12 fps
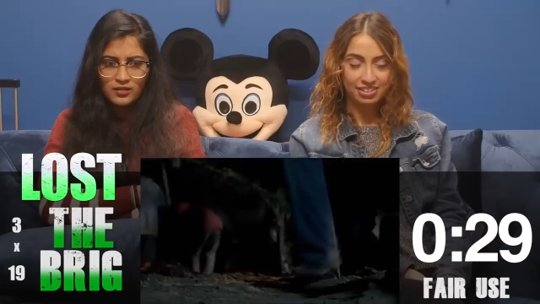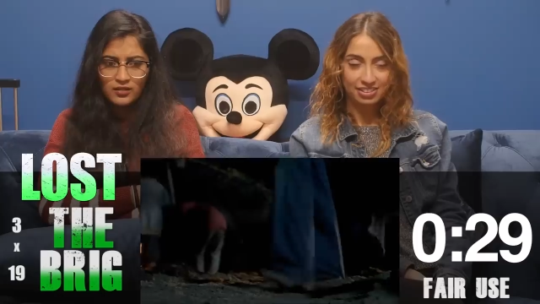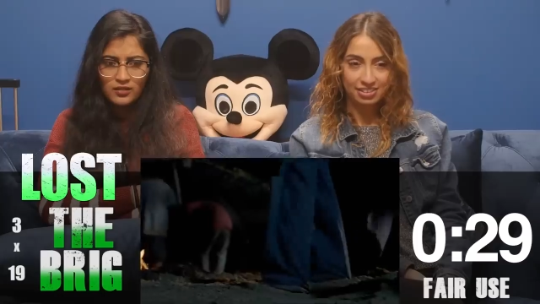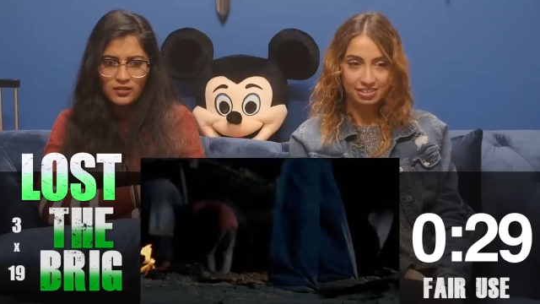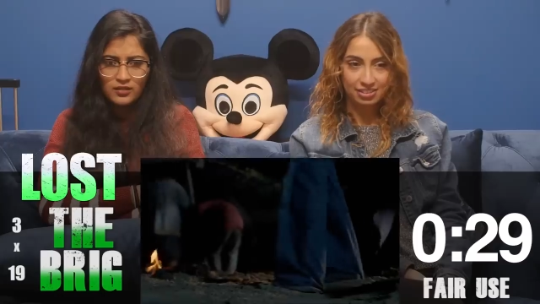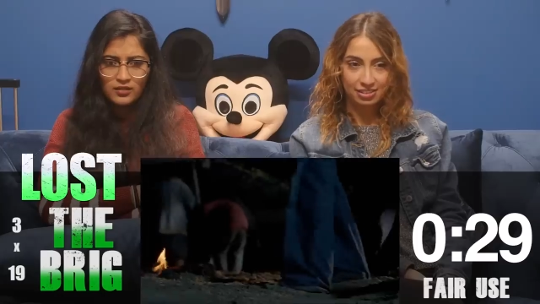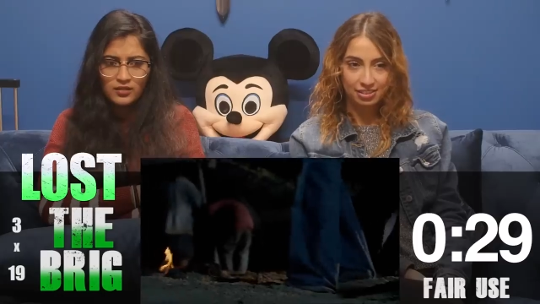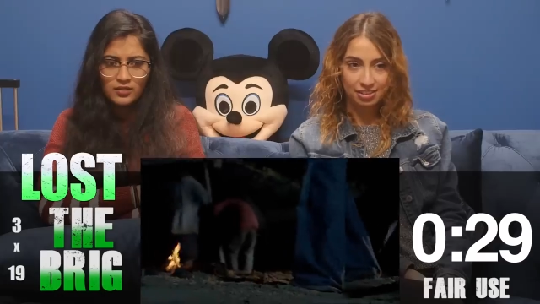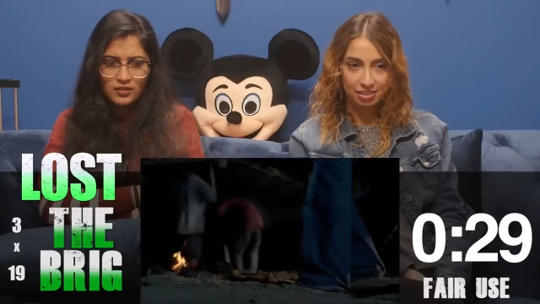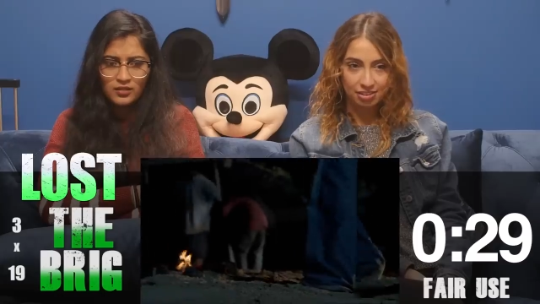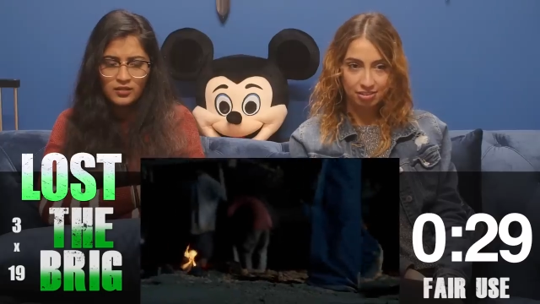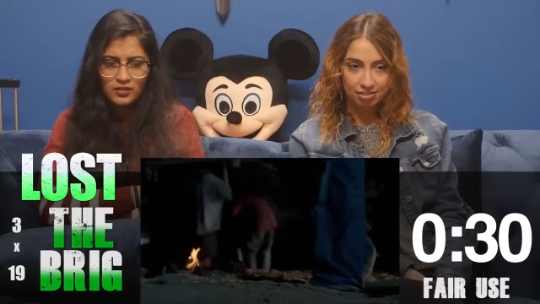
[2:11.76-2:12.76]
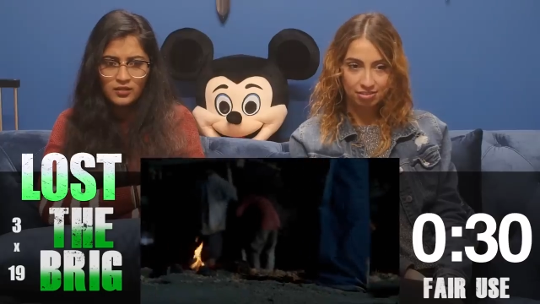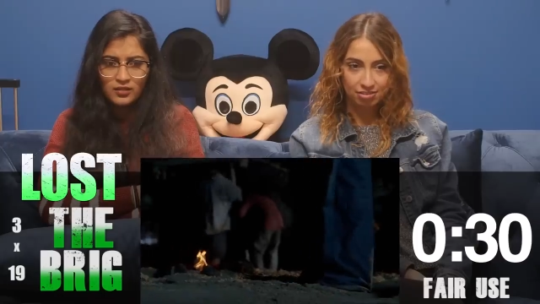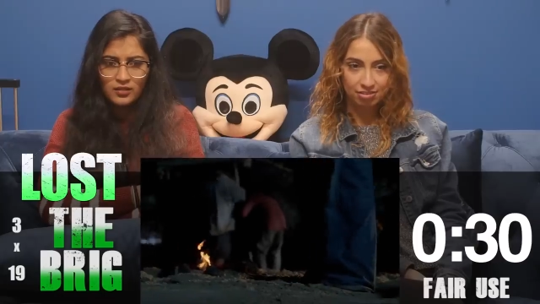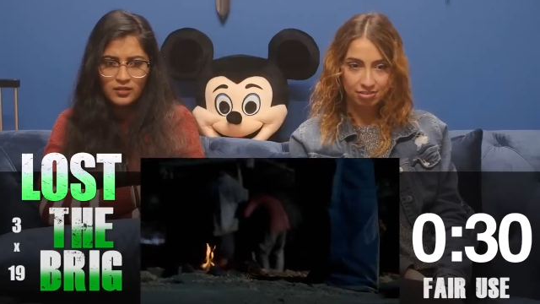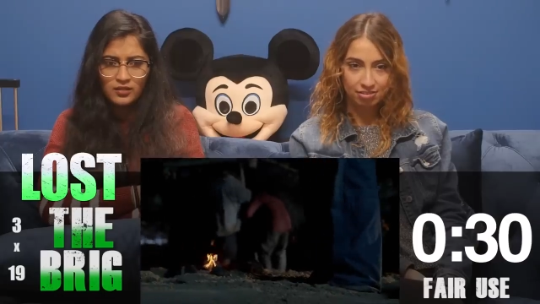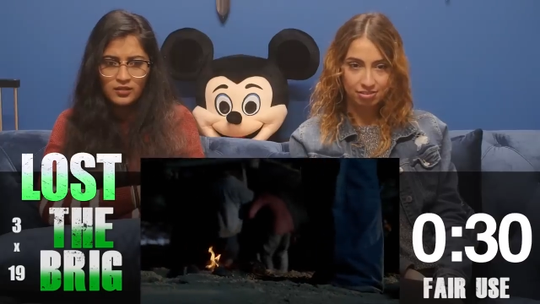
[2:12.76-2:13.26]

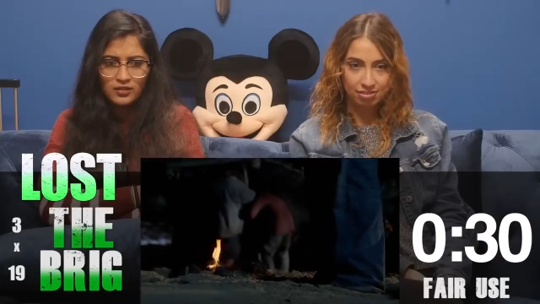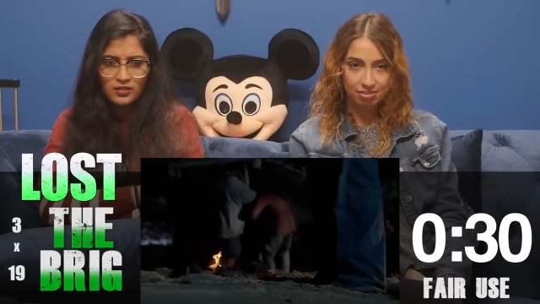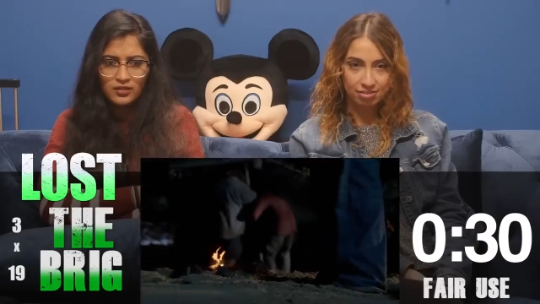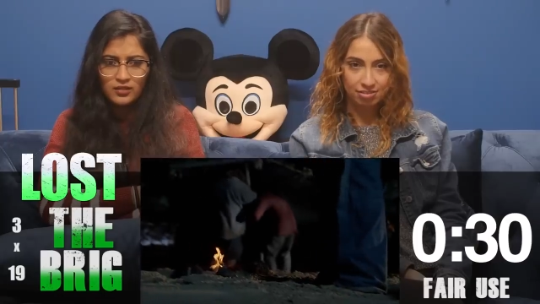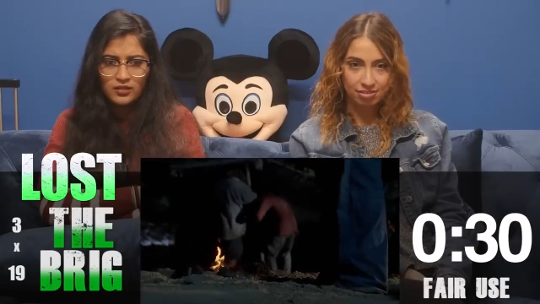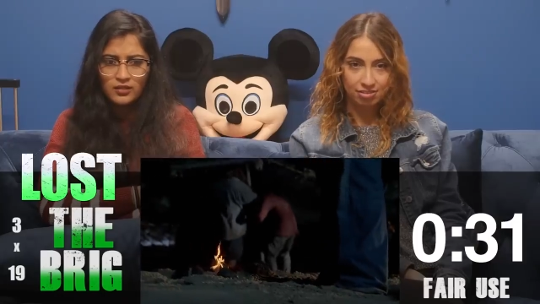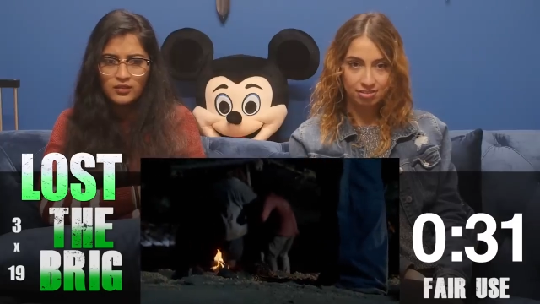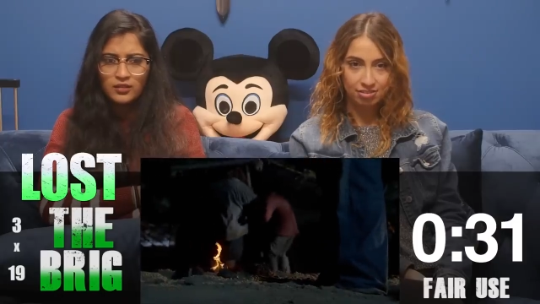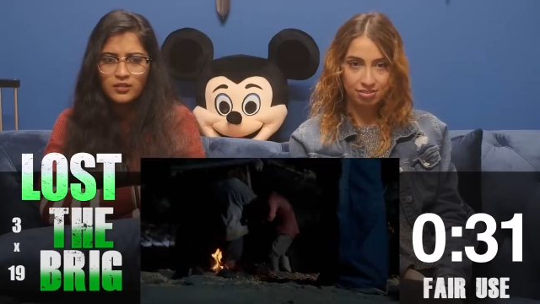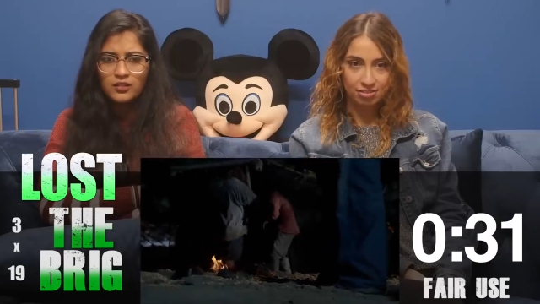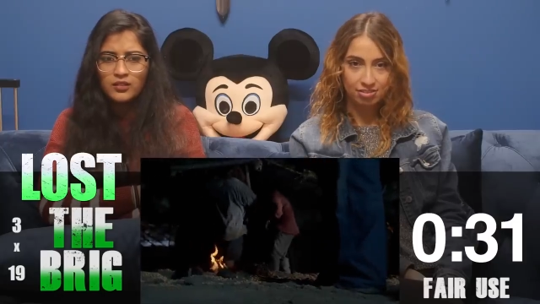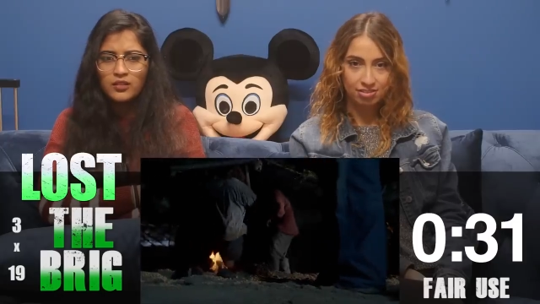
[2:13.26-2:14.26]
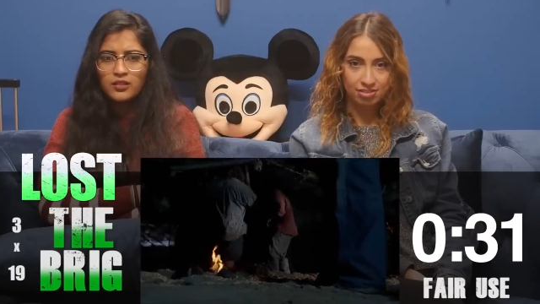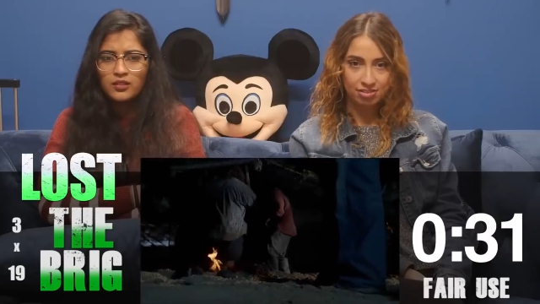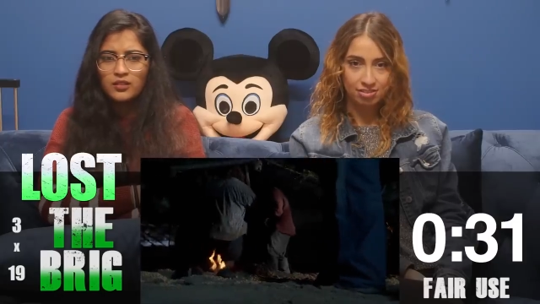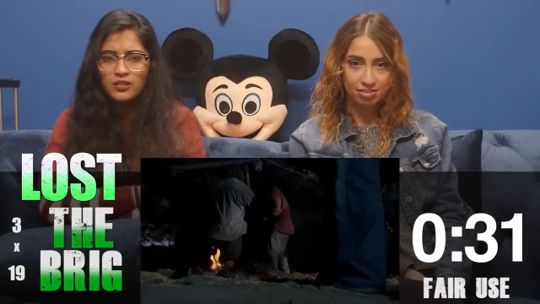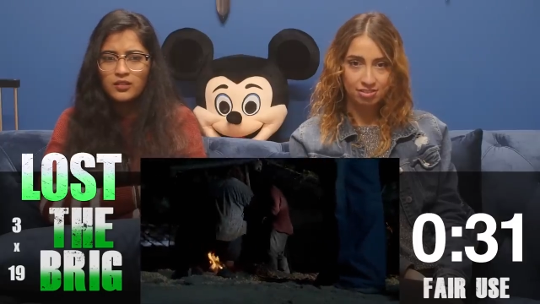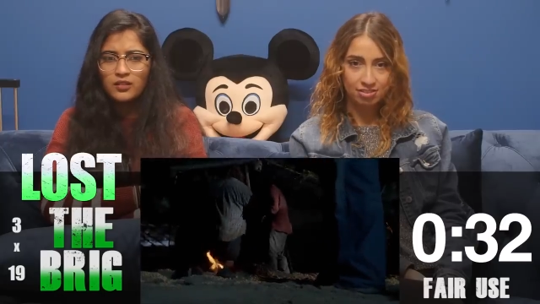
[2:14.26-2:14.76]

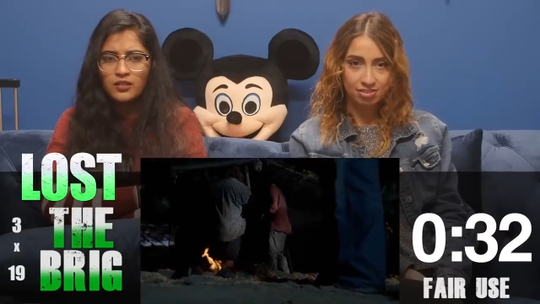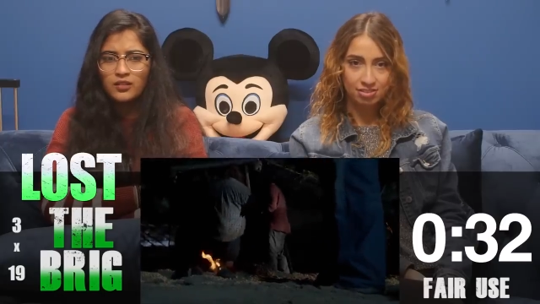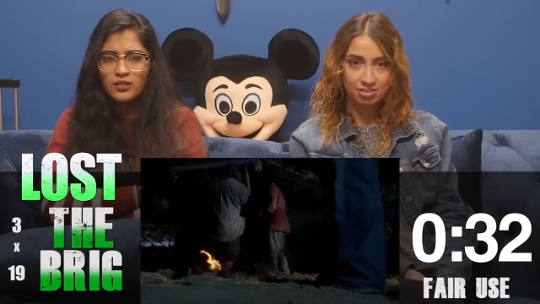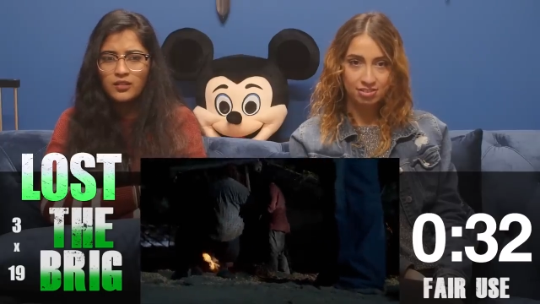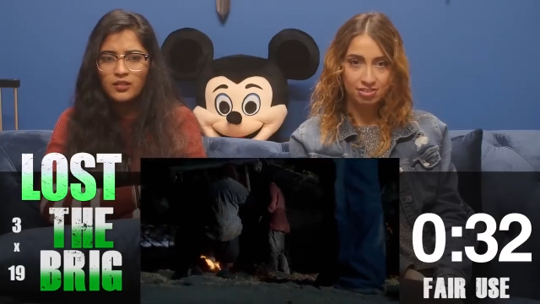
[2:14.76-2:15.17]
(silence)